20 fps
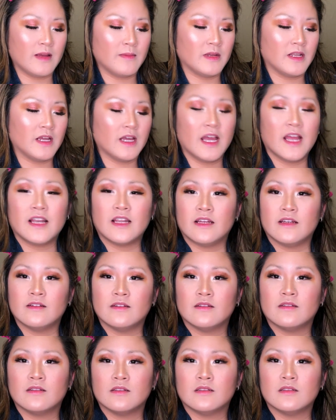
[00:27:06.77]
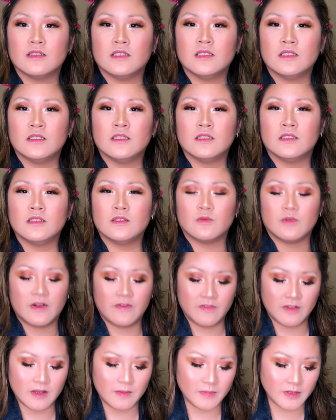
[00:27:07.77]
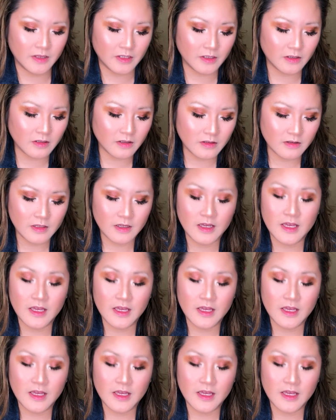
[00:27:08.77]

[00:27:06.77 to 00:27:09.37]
I'm gonna kind of rough it up a little.